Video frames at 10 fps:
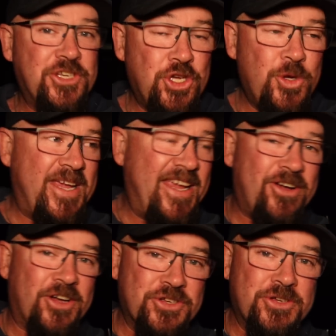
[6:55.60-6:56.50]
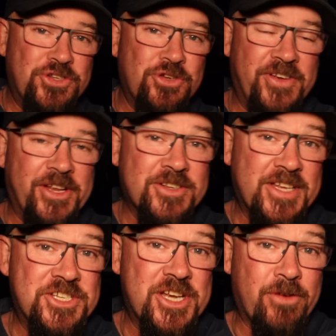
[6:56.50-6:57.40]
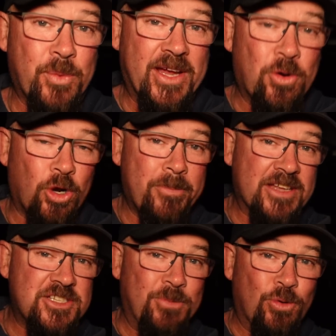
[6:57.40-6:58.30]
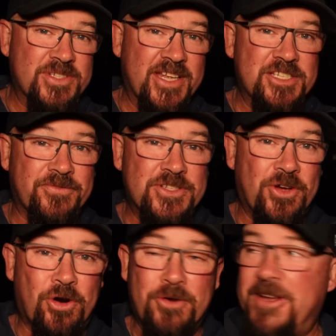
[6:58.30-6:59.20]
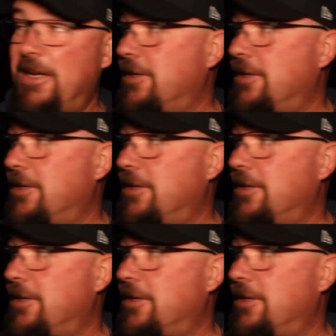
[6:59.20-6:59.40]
new here, I do 2 videos each and every week all about small sensor photography,